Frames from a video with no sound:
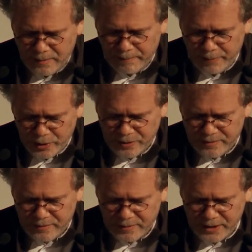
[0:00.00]

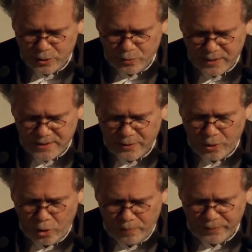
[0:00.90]
But it was the
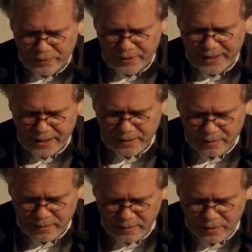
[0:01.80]
open air.
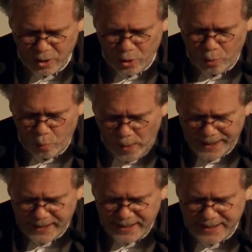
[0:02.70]

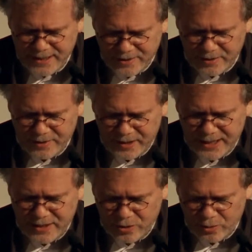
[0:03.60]
When he suddenly
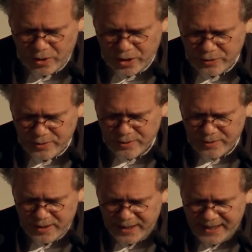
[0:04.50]
saw us,
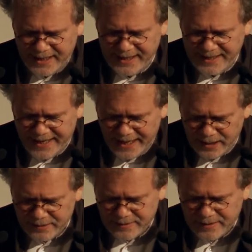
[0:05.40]
he
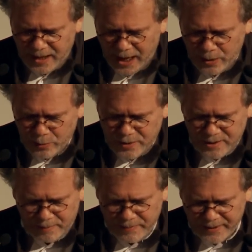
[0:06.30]
yelled out
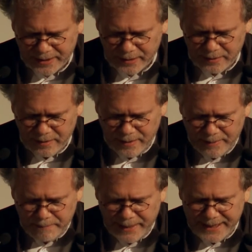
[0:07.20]
something,
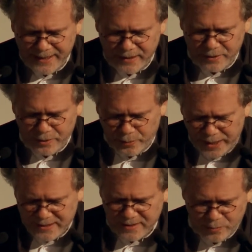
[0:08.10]
making
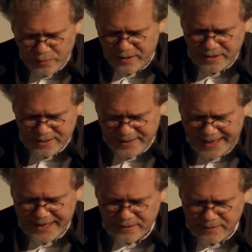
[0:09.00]
threats with his
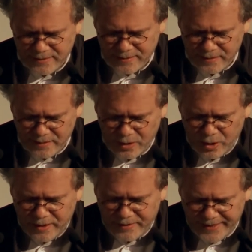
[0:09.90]
hands,
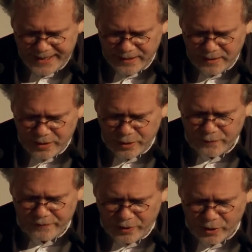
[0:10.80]
then a
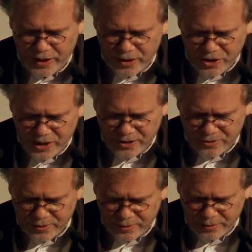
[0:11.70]
vulgar
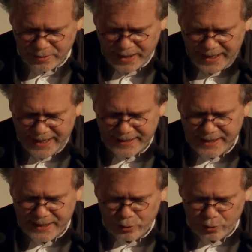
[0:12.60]
gesture, and
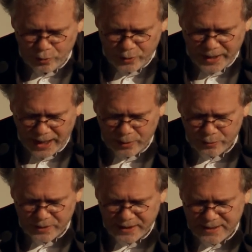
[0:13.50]
he took
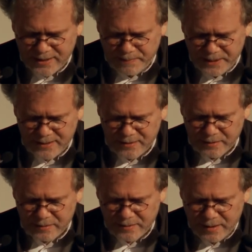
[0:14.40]
out his pistol,